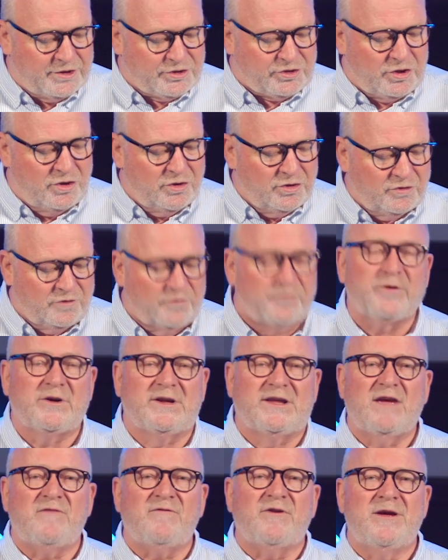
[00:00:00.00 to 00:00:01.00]
turn to
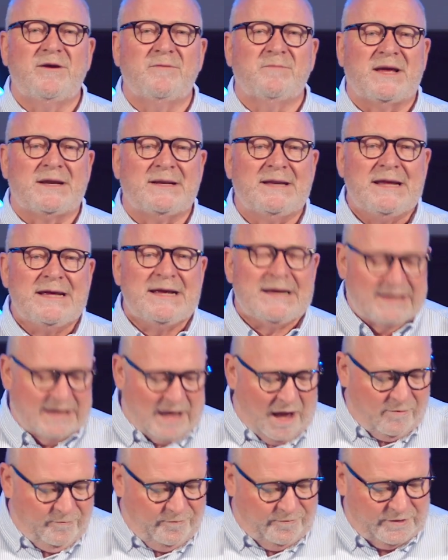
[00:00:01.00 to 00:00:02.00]
forgive him and
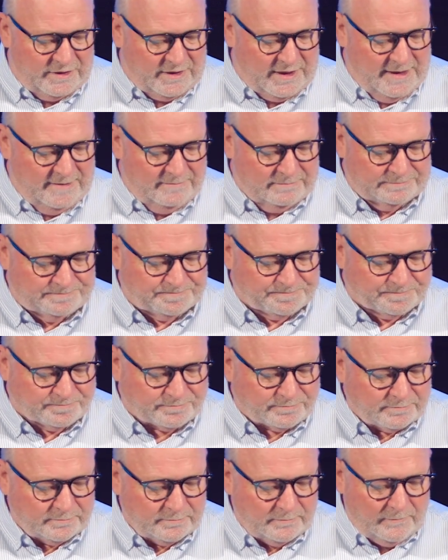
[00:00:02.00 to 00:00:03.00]
comfort him.
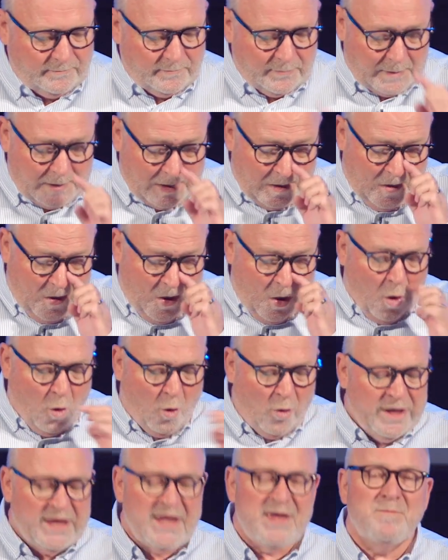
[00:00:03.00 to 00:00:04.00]

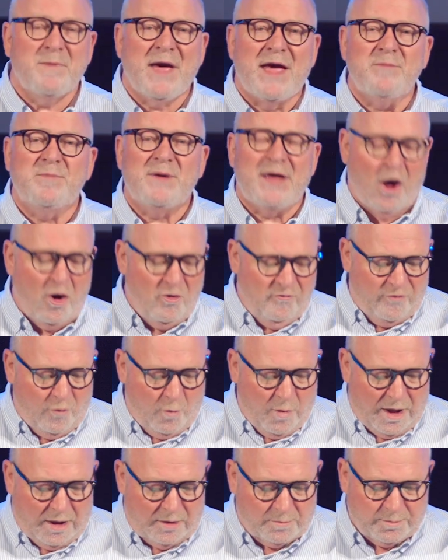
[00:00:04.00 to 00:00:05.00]
Or he may be
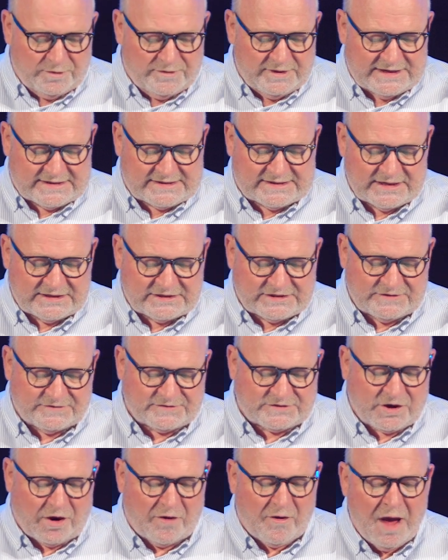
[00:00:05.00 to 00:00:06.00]
overwhelmed with excessive
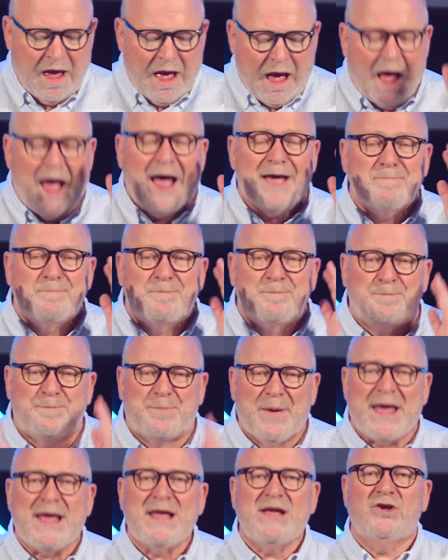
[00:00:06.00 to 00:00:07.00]
sorrow. I
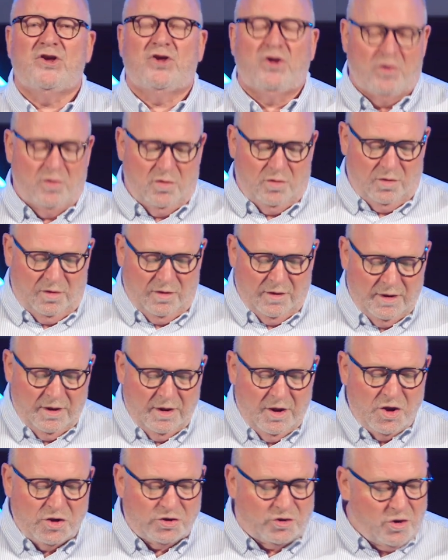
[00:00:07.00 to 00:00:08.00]
beg you
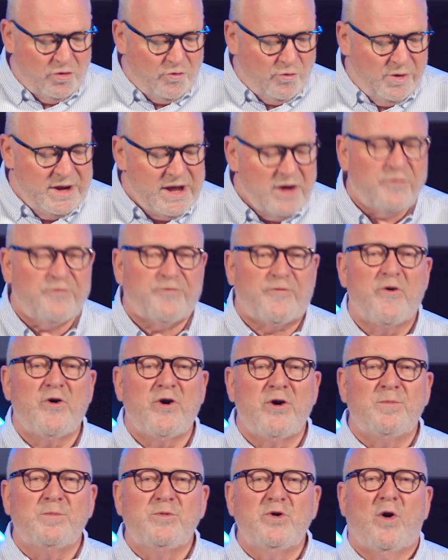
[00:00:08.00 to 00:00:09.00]
to
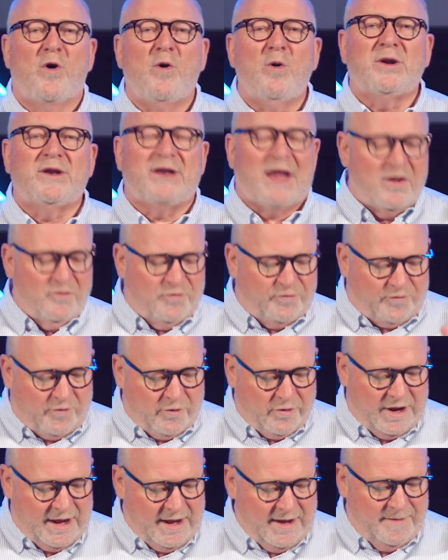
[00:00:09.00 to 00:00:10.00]
reaffirm your love
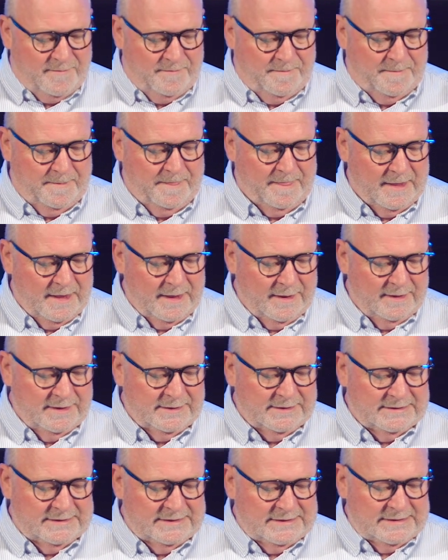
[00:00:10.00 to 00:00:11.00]
for him.
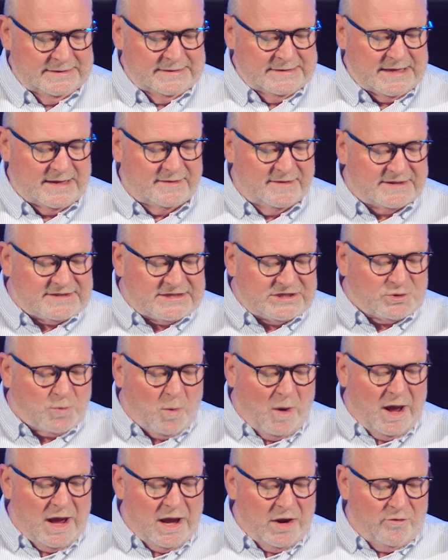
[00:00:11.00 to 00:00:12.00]
And this is
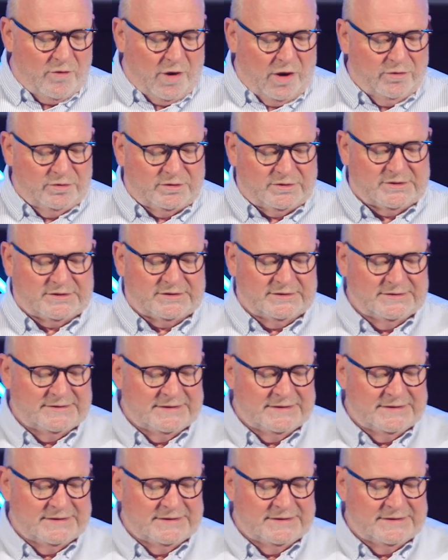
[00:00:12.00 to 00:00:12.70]
why I wrote,